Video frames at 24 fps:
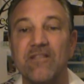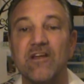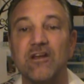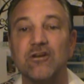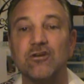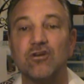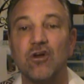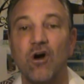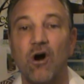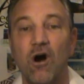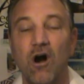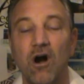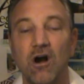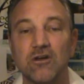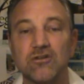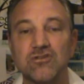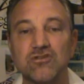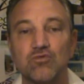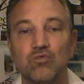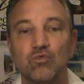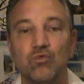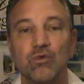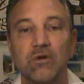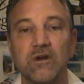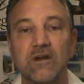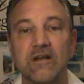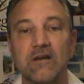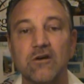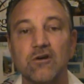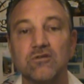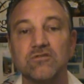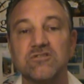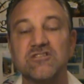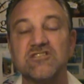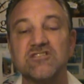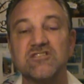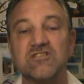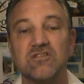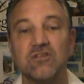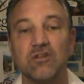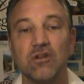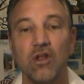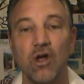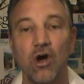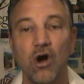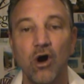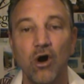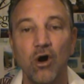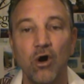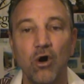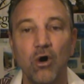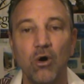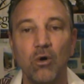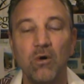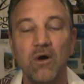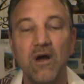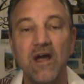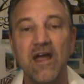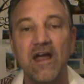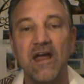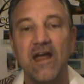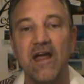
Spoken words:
that talks real slow